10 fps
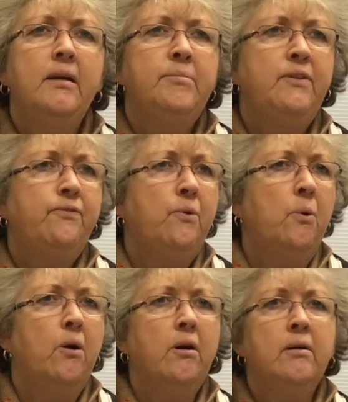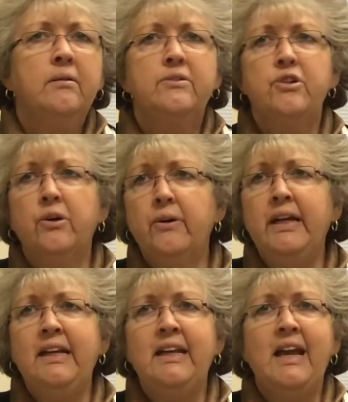before,
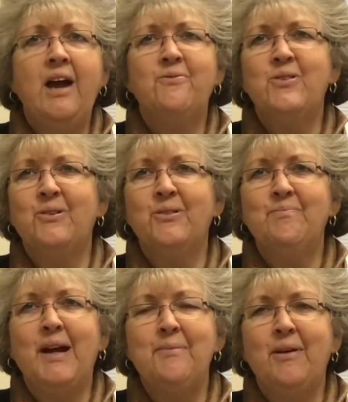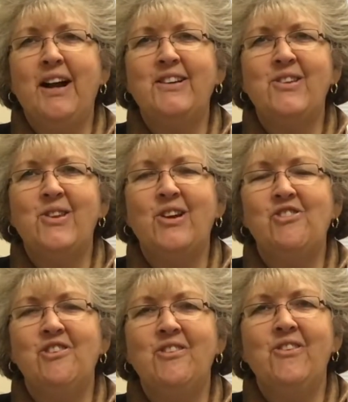during, and after my practice
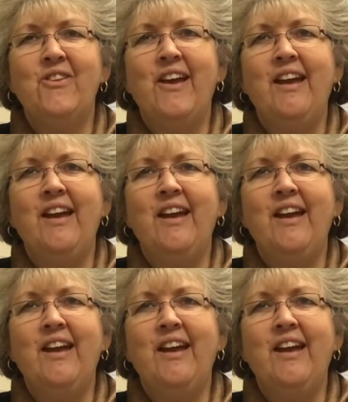sessions.